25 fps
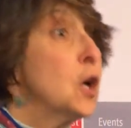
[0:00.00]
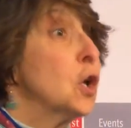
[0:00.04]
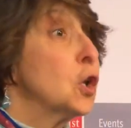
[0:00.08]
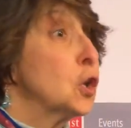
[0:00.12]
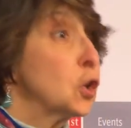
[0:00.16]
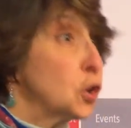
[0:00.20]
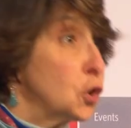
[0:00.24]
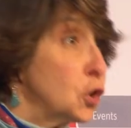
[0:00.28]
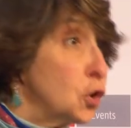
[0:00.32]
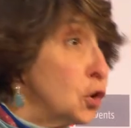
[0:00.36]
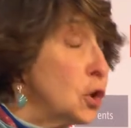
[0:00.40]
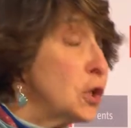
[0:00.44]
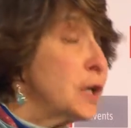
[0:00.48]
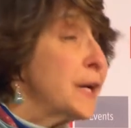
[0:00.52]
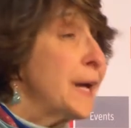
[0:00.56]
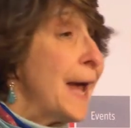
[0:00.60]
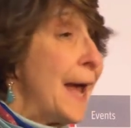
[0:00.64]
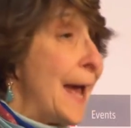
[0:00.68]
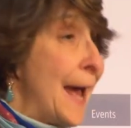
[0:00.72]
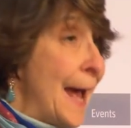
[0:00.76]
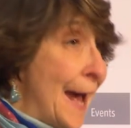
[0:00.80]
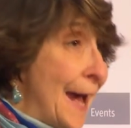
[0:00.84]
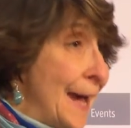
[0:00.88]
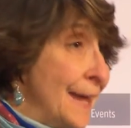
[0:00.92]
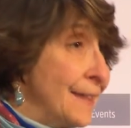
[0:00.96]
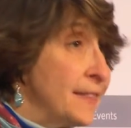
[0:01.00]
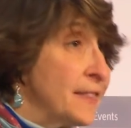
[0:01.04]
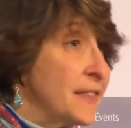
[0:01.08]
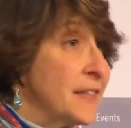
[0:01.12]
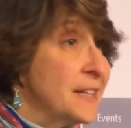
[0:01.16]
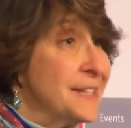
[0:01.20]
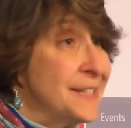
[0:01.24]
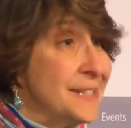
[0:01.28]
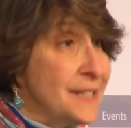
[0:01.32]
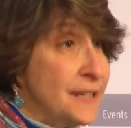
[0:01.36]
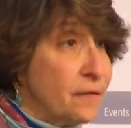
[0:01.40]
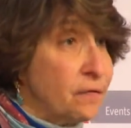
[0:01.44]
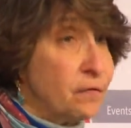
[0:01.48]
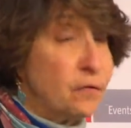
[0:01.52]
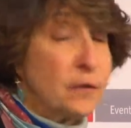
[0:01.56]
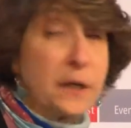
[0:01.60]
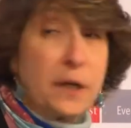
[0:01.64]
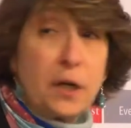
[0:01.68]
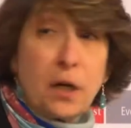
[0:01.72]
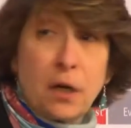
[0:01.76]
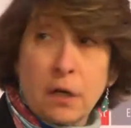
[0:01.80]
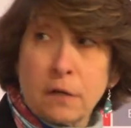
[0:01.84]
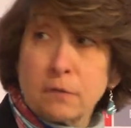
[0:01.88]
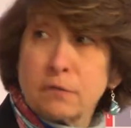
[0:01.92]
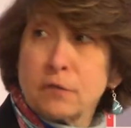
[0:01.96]
look at the
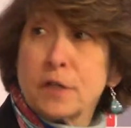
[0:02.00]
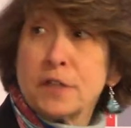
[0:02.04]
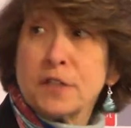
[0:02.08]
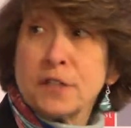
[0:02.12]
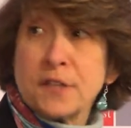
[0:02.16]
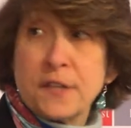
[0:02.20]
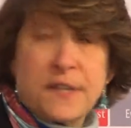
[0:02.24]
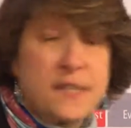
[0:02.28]
different coverage